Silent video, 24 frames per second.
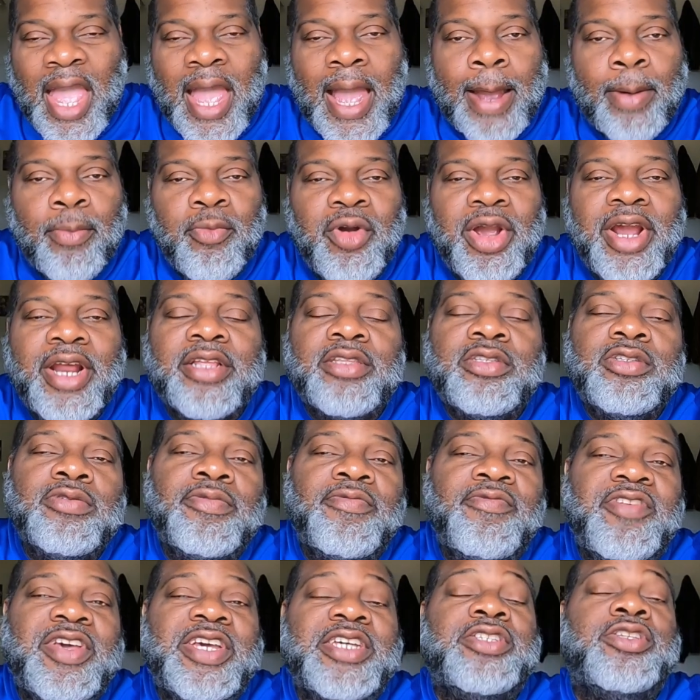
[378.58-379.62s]
I'm ready
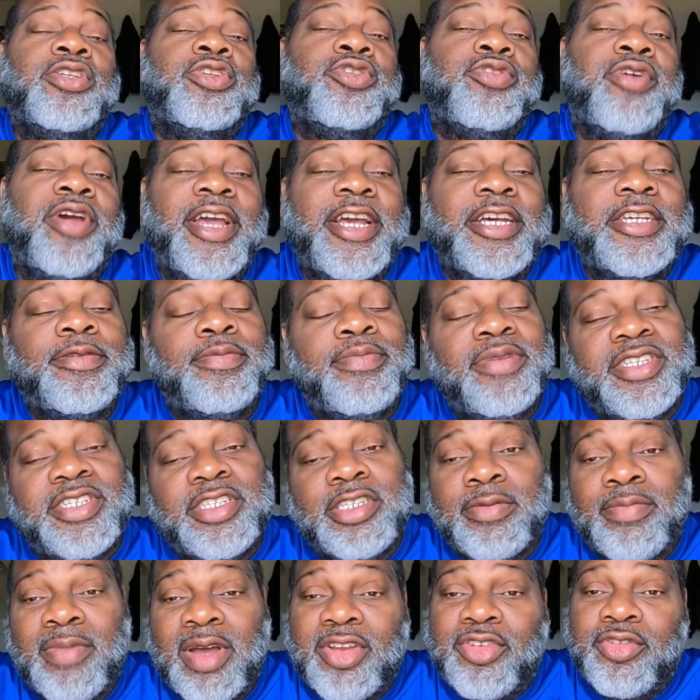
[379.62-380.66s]
to fix the
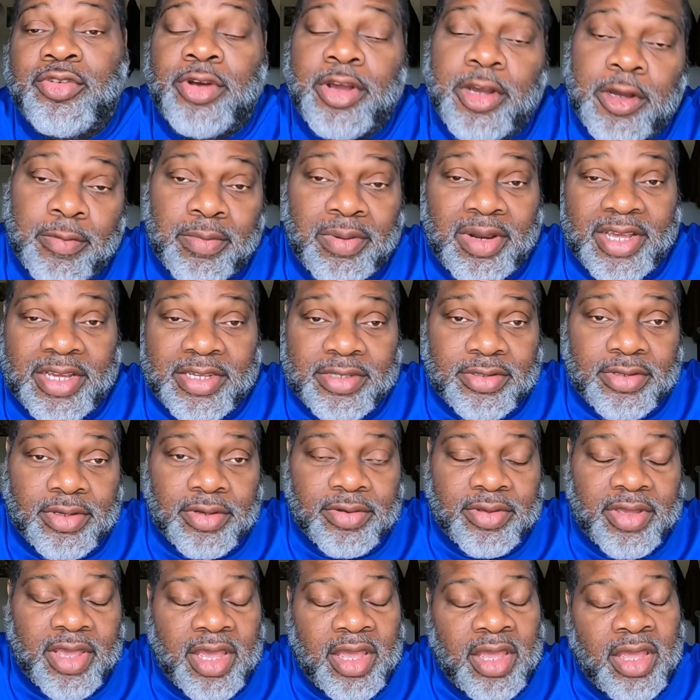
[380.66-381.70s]
transmission of my Trailblazer,
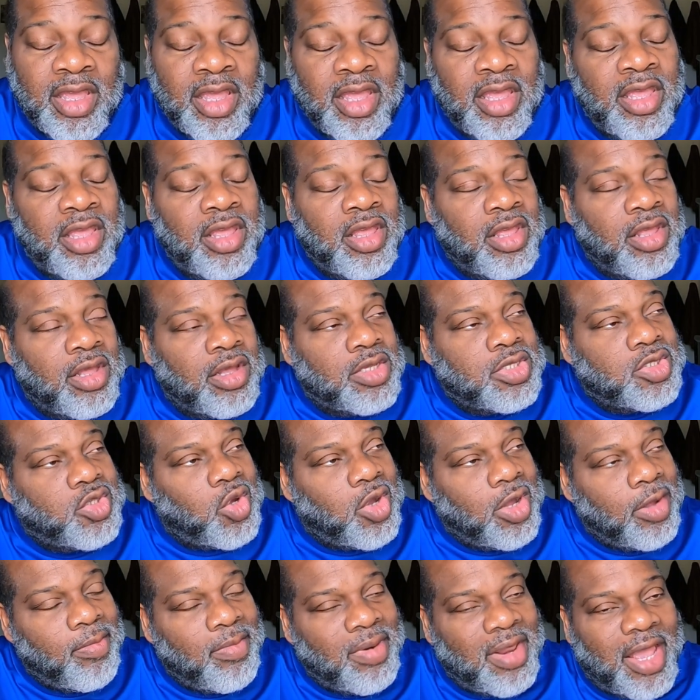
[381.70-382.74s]
okay?
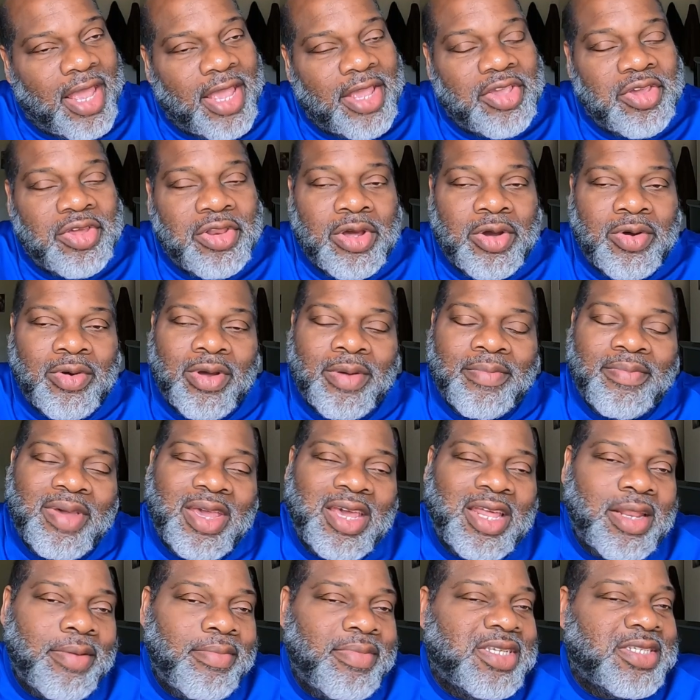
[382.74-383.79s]
So I'm like, you know what,
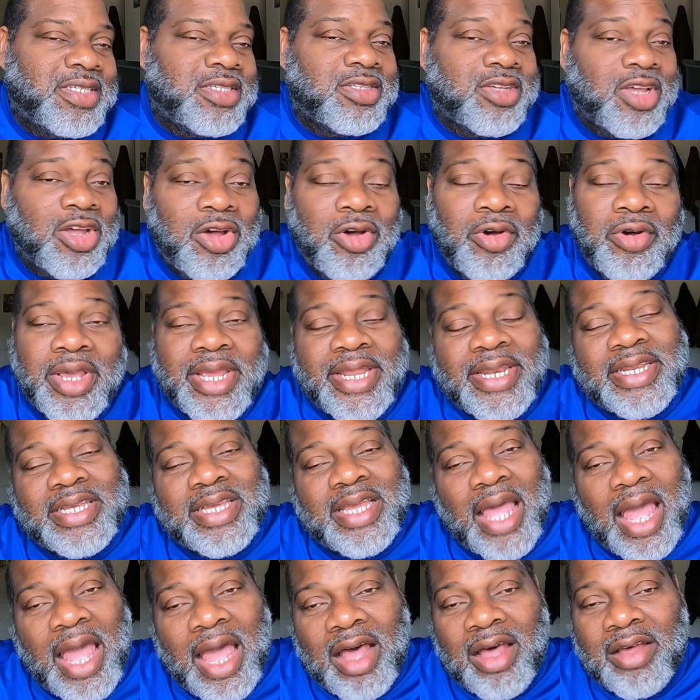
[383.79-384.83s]
man, let me just go and get
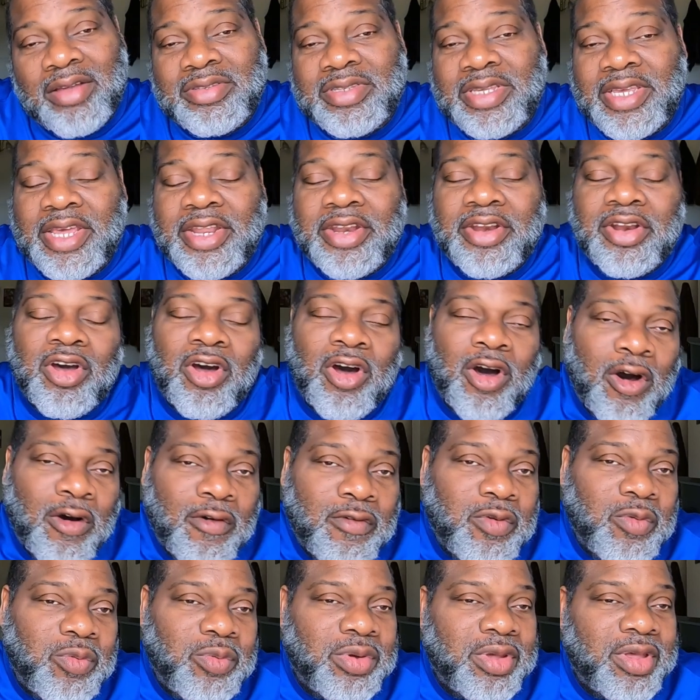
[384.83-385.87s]
the house, get it
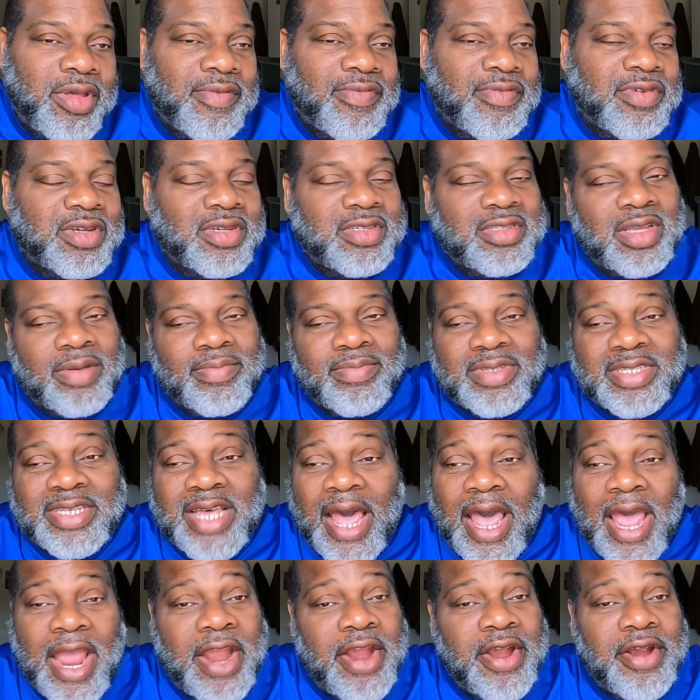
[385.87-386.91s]
over with, because I'm
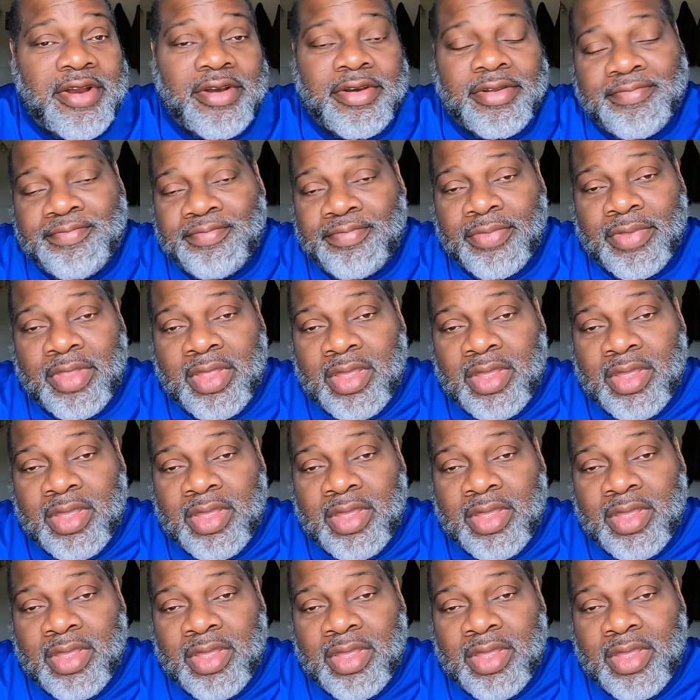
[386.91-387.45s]
tired.